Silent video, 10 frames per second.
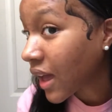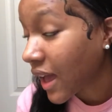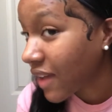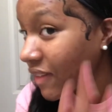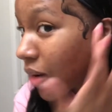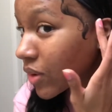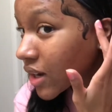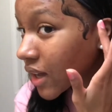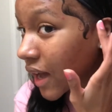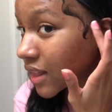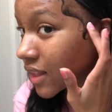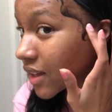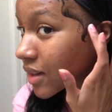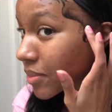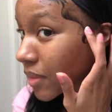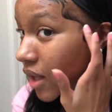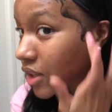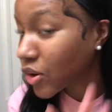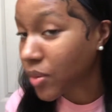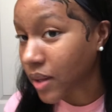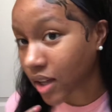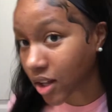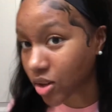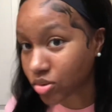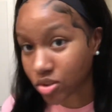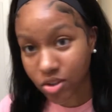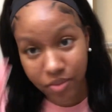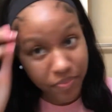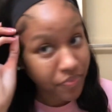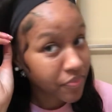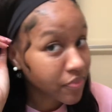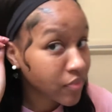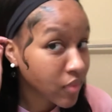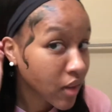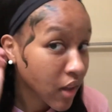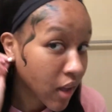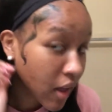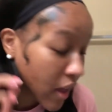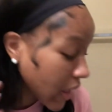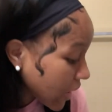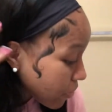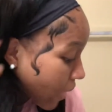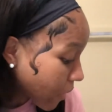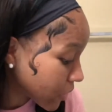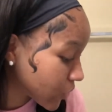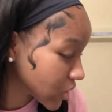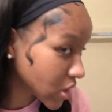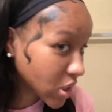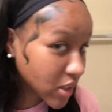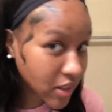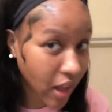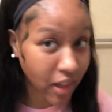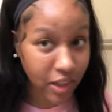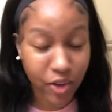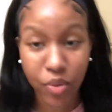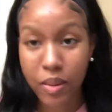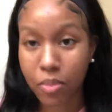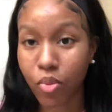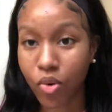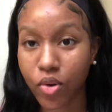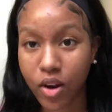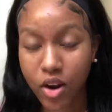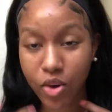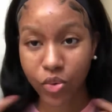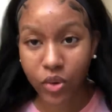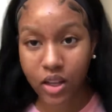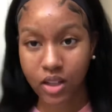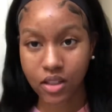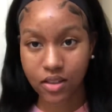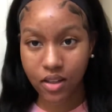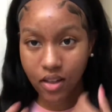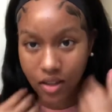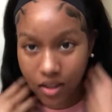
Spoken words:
If I would have got them a little bit closer, it probably would have looked a little bit more realistic.